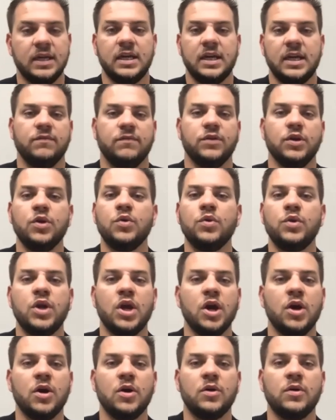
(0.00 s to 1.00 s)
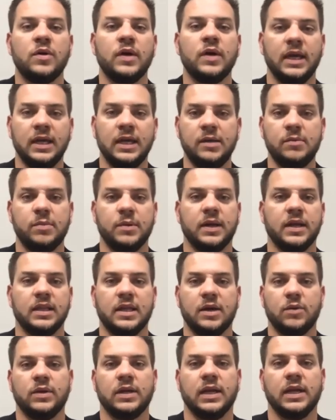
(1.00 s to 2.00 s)
If you know anybody
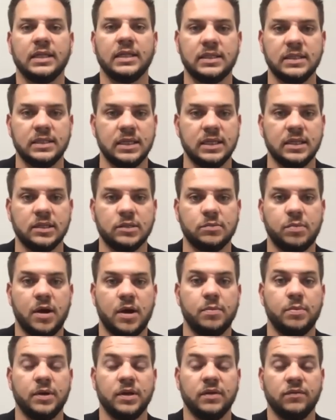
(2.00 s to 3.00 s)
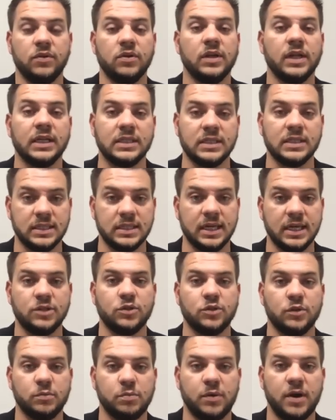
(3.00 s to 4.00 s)
that would like to see this property, if you'd like to
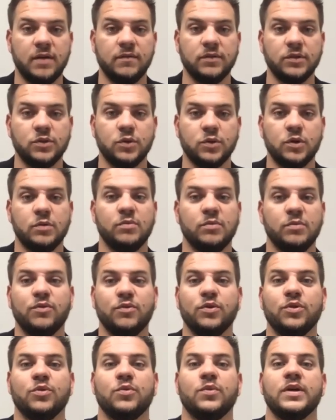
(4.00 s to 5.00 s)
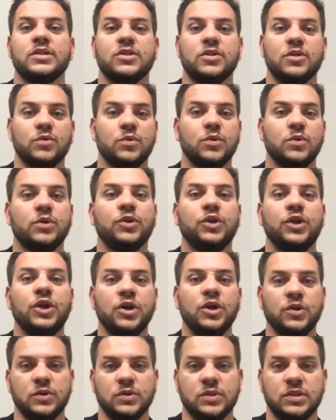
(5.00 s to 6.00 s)
schedule a private tour before the rest of the world
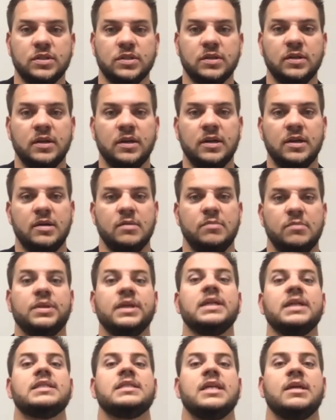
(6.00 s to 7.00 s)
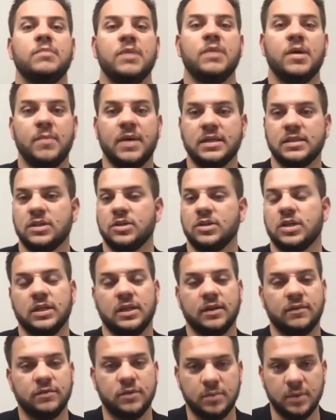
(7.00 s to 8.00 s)
knows, please send me a message. I'd
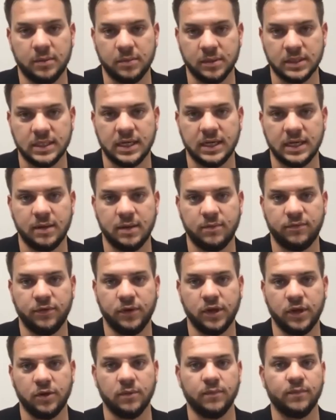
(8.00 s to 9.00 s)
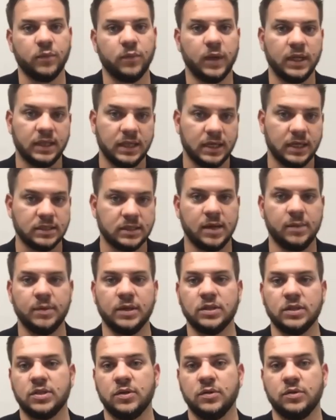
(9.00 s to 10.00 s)
love to be able to set it up for you, right? That's coming
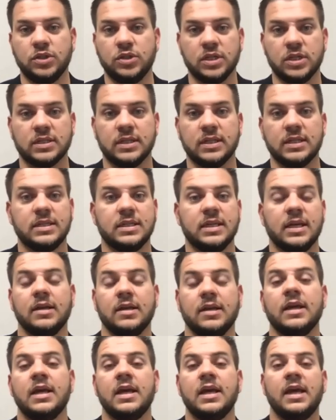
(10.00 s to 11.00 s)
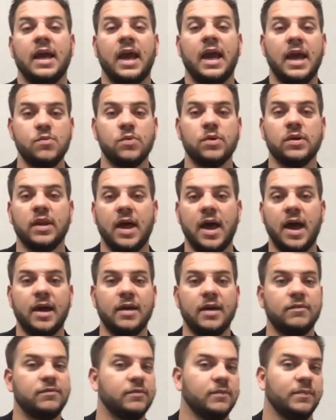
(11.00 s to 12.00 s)
soon. Just listed. Hey, we're
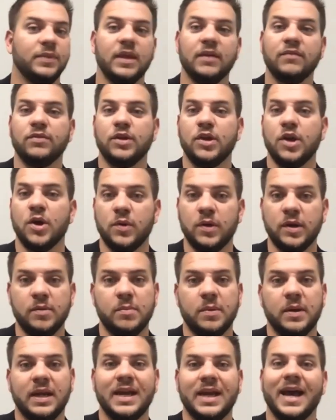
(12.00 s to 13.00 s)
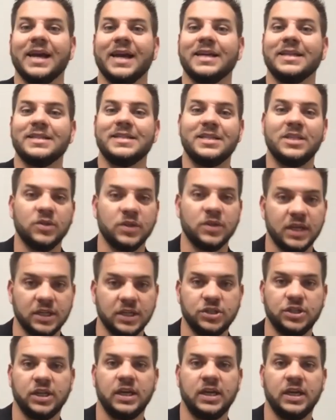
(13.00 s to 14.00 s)
live. If you know anybody, I can still
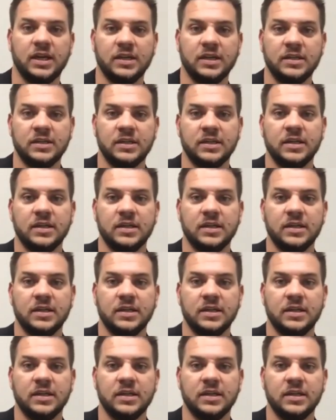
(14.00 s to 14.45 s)
get you in.